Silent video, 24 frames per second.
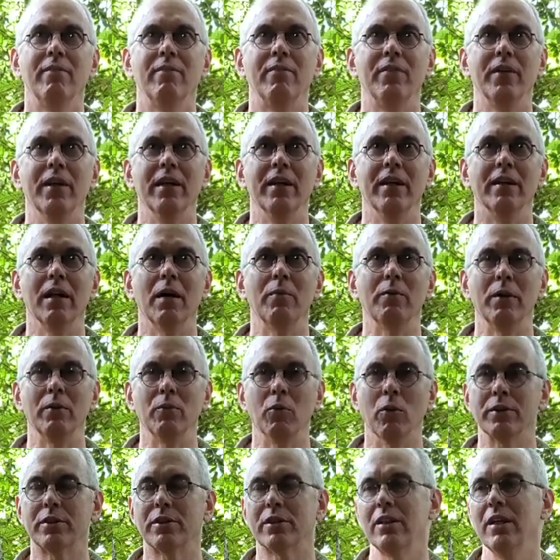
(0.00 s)
Then, I mean,
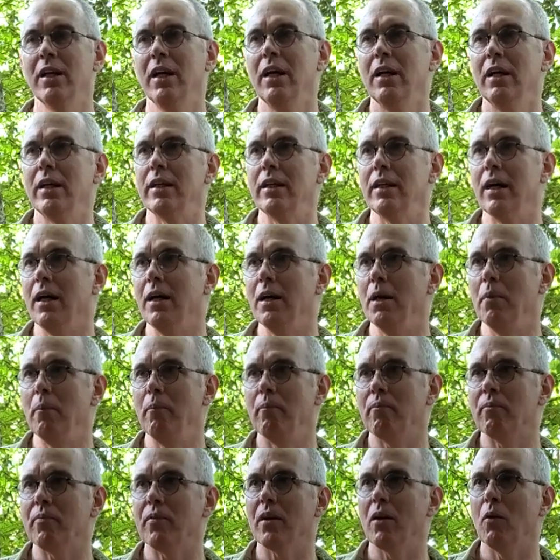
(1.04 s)
once
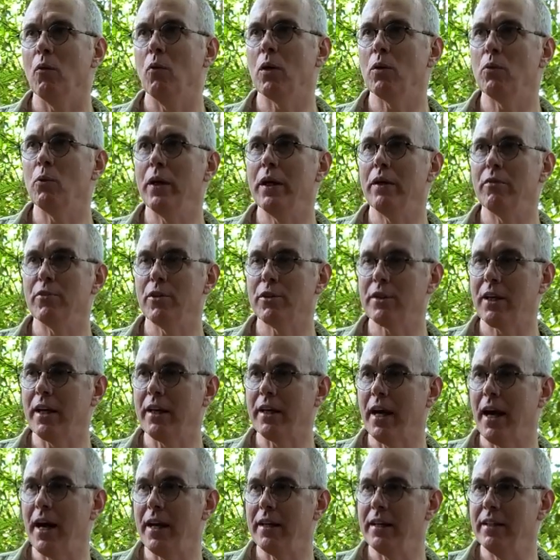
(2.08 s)
one way of looking
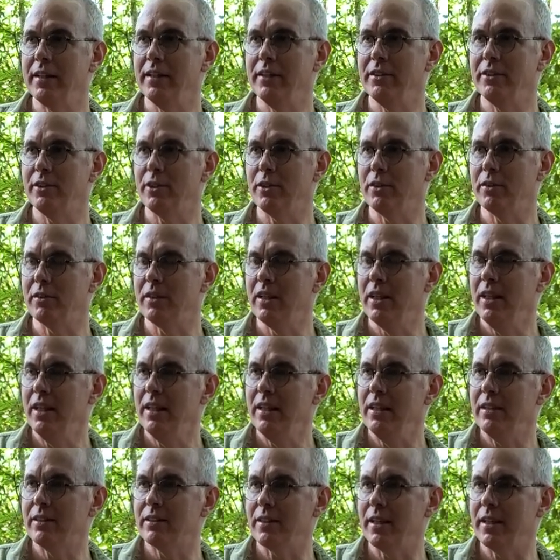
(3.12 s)
at it is
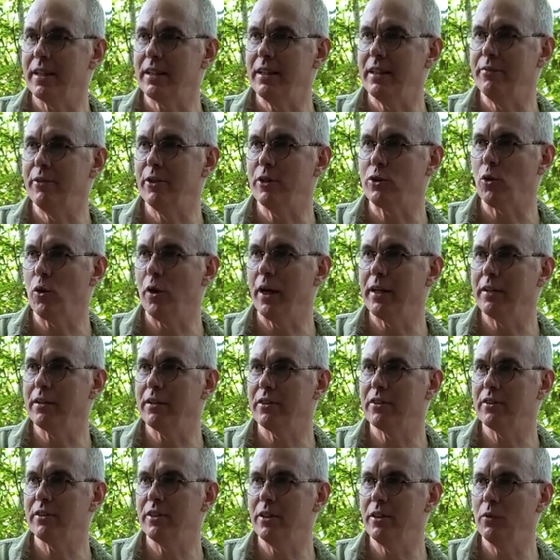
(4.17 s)
it's like if you're trying to
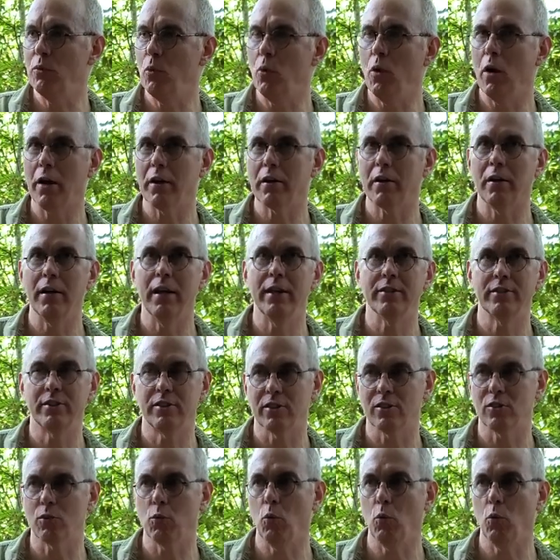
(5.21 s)
see water as just